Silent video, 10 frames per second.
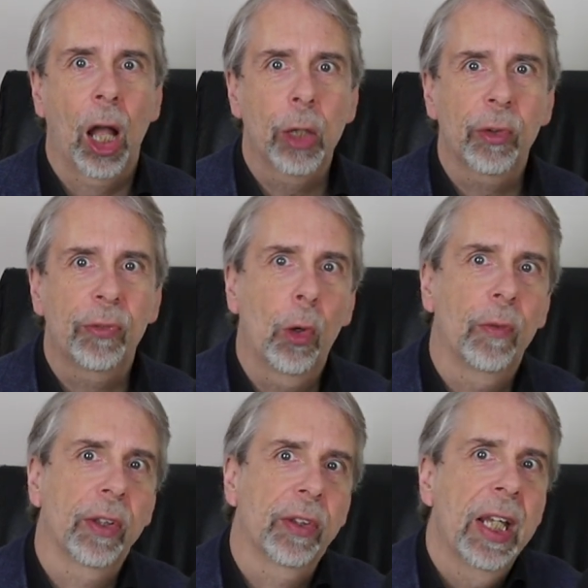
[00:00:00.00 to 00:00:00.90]
I always
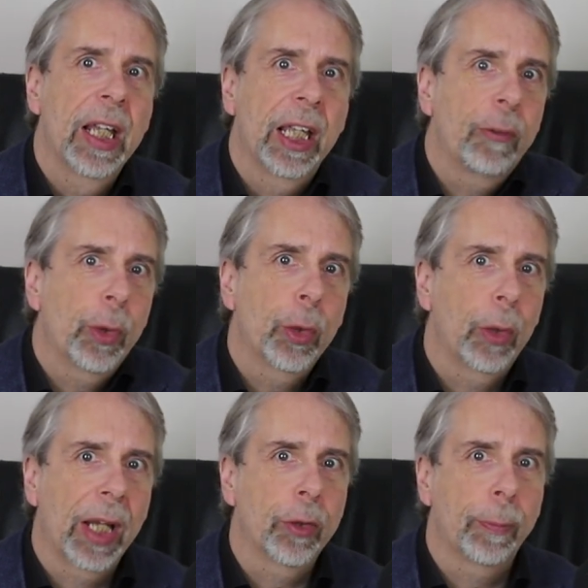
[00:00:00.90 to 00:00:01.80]
thought that if we
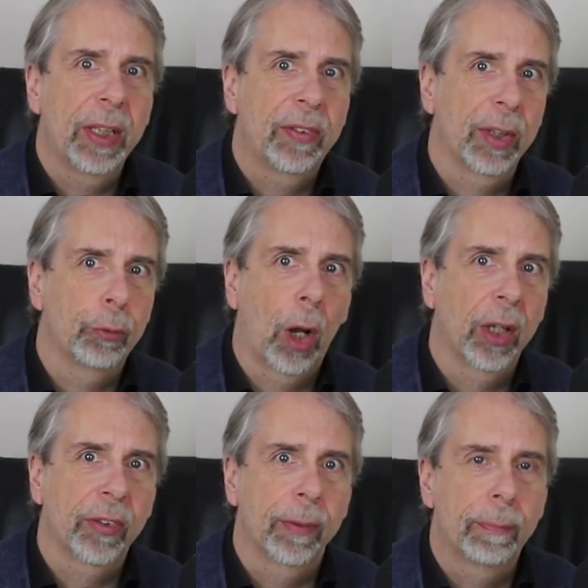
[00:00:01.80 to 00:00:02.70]
all end up eating
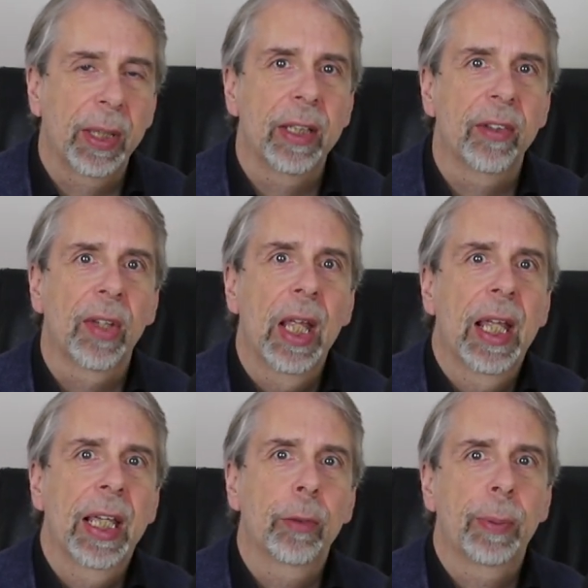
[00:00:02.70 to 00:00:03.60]
rice and beans,
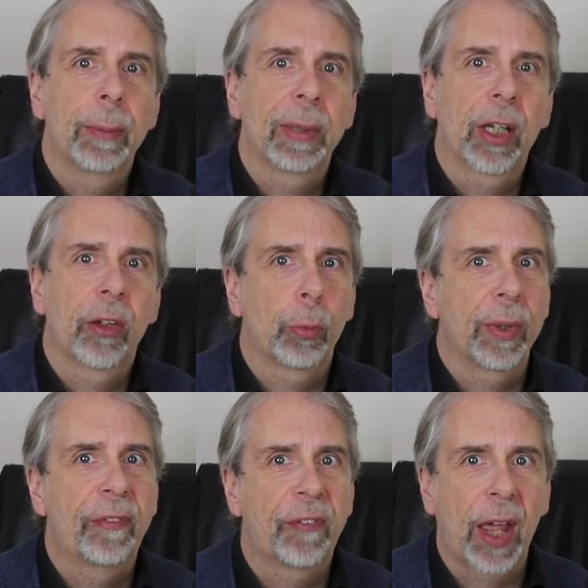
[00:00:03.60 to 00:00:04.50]
it'll be because
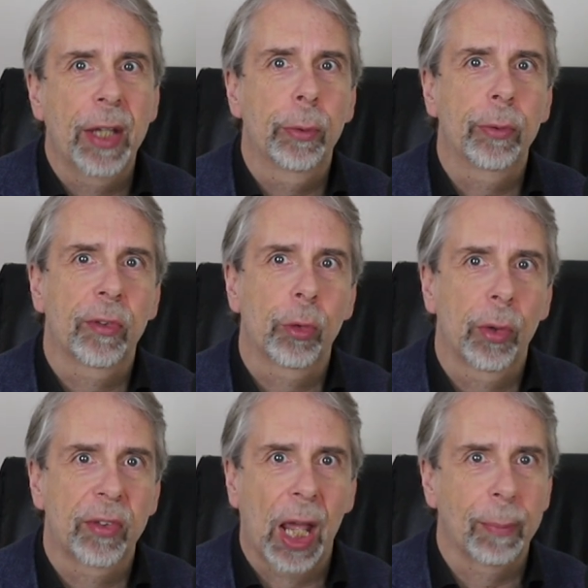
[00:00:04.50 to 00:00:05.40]
we failed
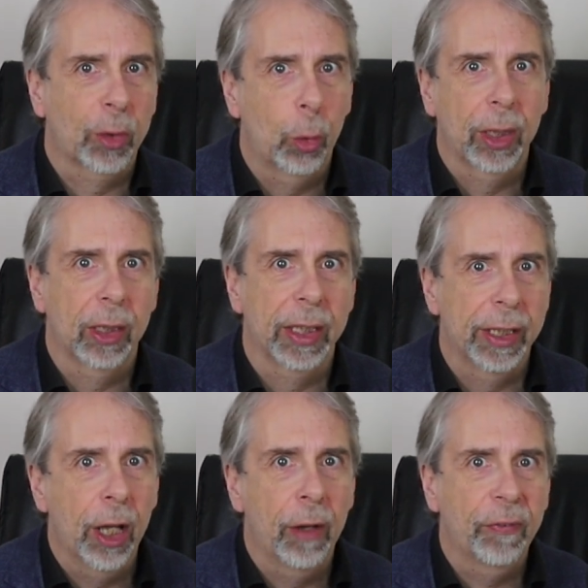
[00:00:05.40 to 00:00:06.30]
to adapt
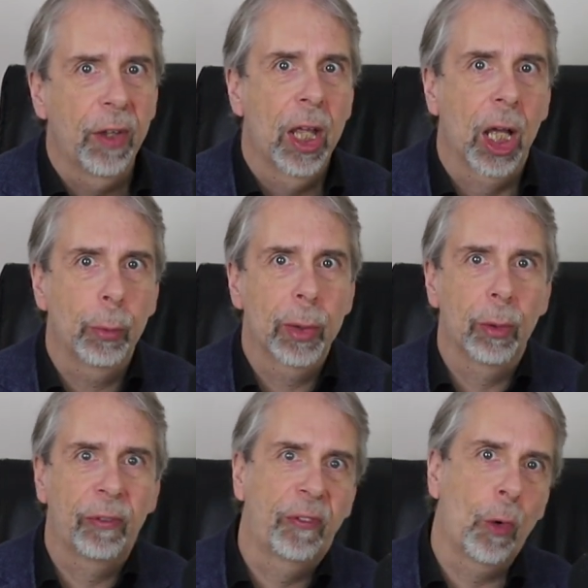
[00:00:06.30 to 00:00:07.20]
quickly enough and we
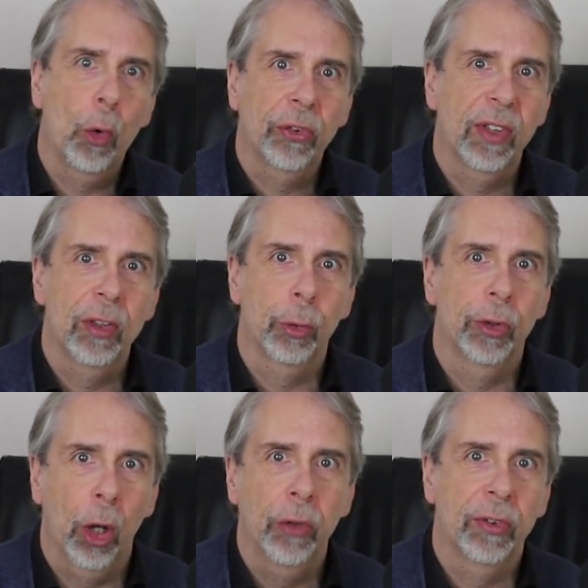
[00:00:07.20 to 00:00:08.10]
were forced into
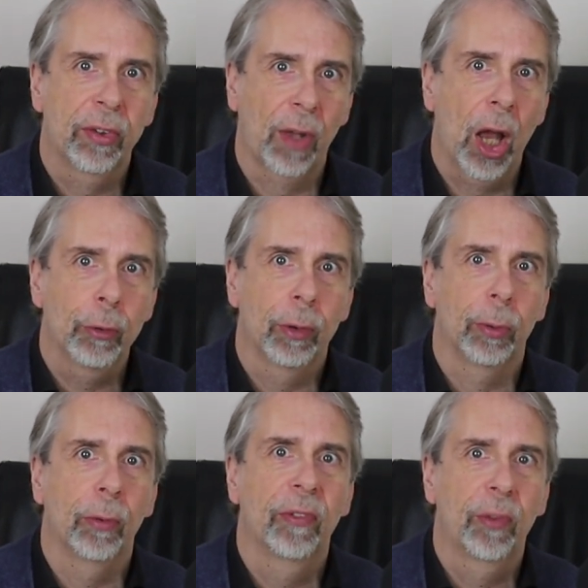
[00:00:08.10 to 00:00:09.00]
an
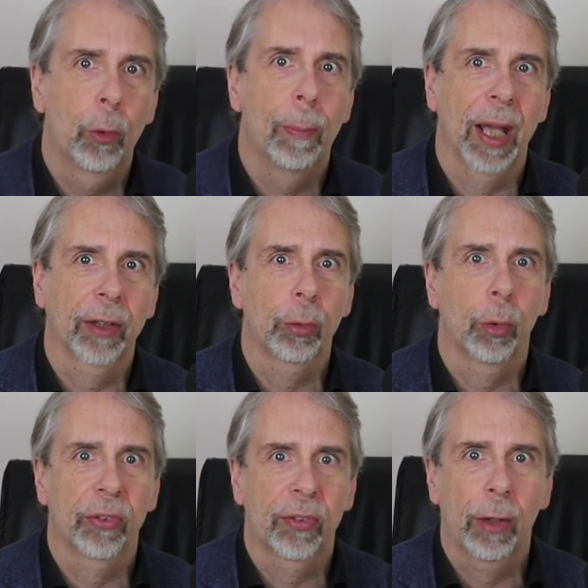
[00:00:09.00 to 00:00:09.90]
undesirable fallback
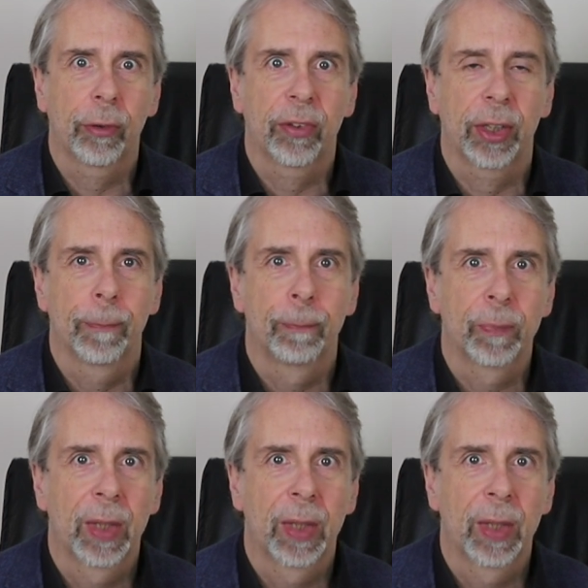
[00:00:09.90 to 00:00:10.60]
to austerity.